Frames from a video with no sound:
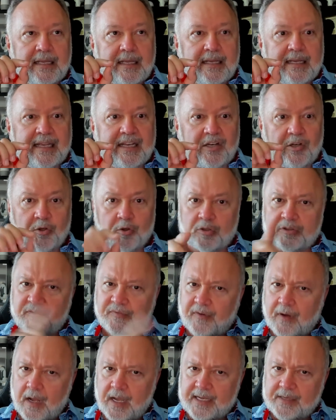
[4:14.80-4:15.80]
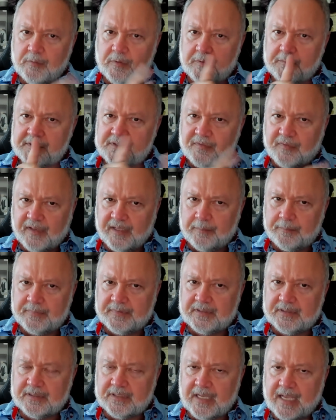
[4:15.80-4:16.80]
it looked fine when it was
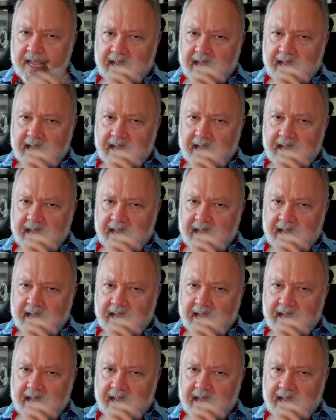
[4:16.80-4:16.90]
flipped,